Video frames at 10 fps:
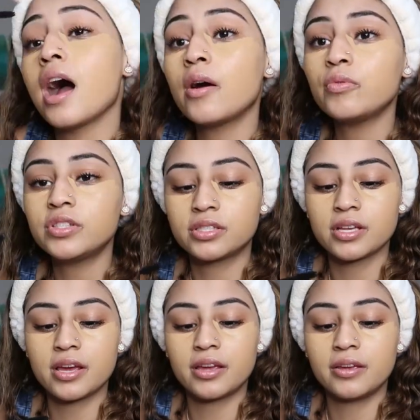I would
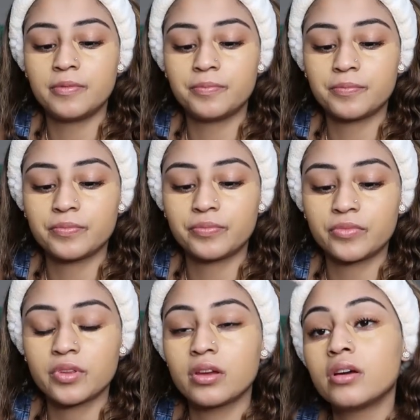say
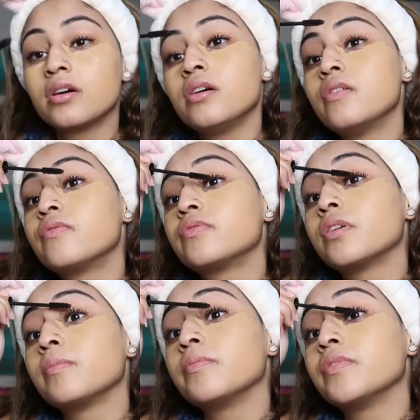
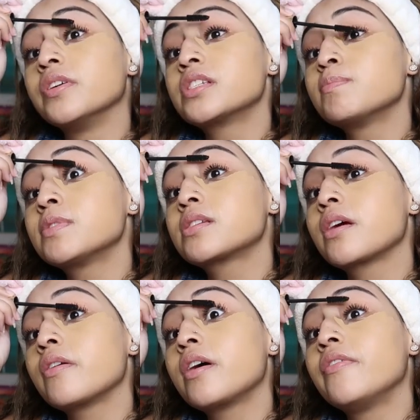from this
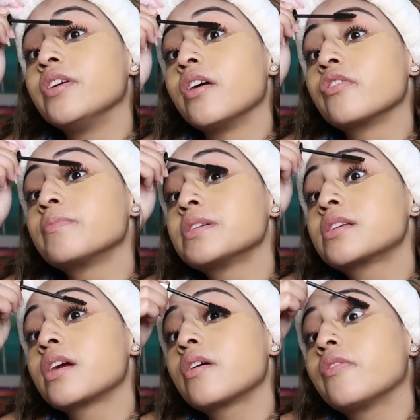mascara and the other
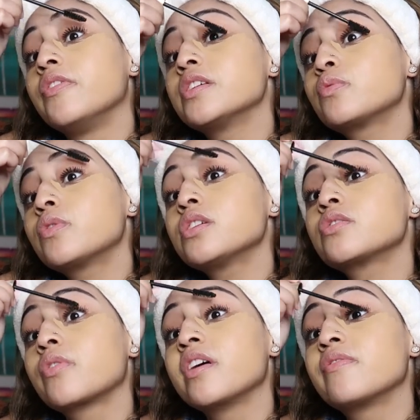mascara, this one
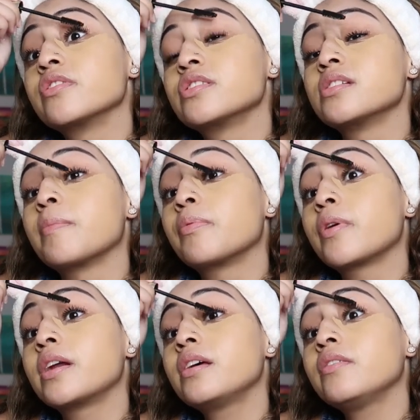is great for
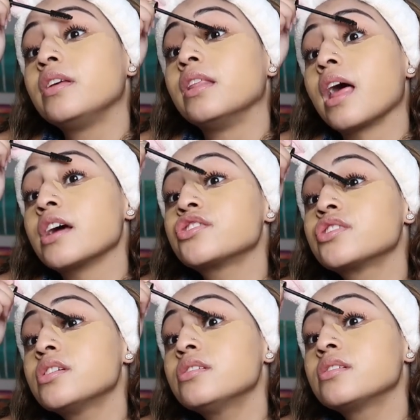separating the
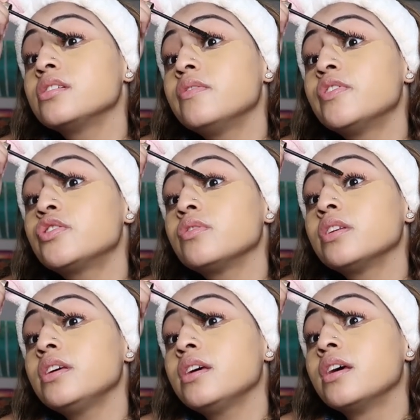lashes
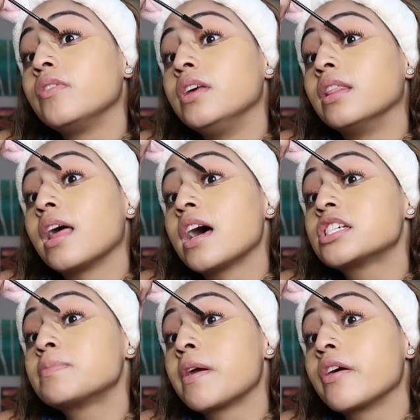individually. The
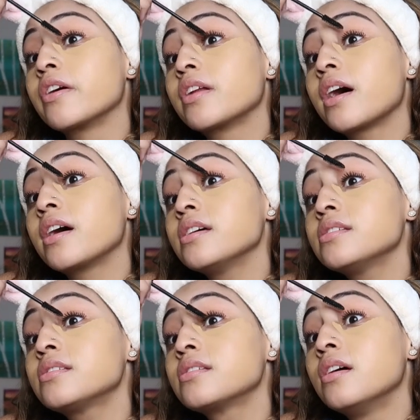Lash
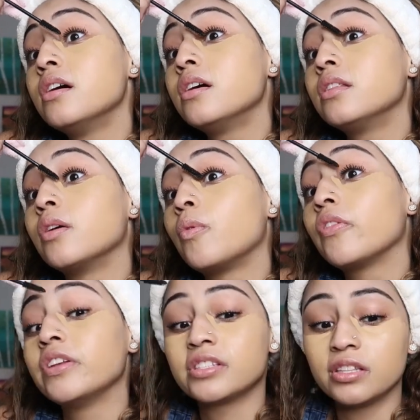Paradise, the
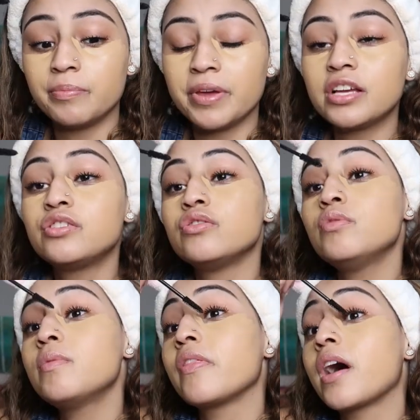one that's in the pink
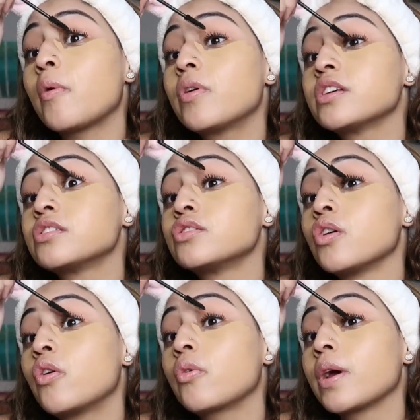tube, that one is
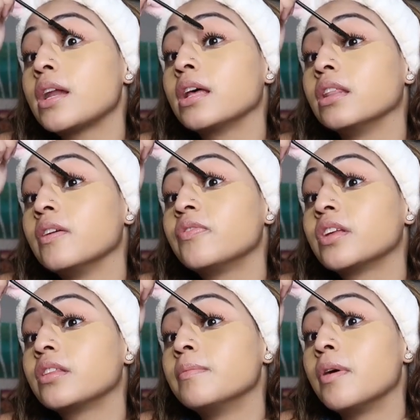so great at
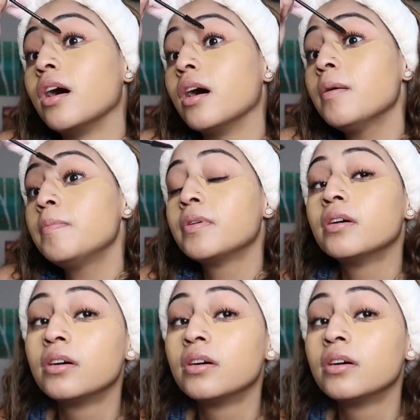lifting them up.